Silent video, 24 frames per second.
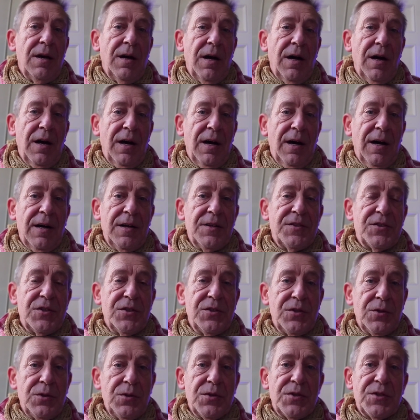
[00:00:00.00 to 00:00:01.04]
uh, to
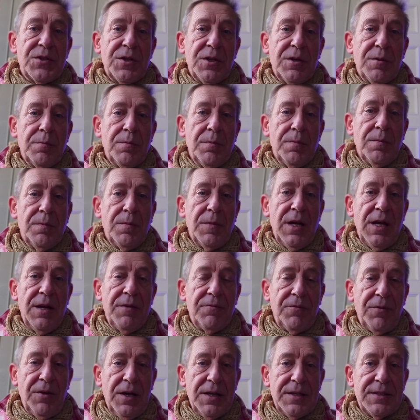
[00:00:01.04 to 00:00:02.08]
do some
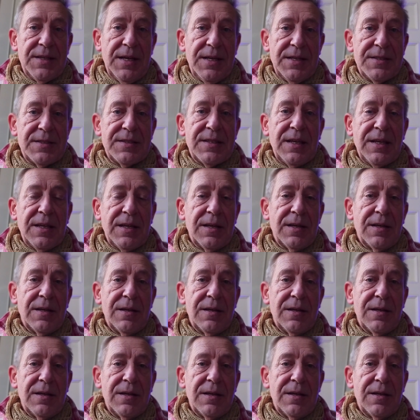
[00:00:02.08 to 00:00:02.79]
in-flight testing.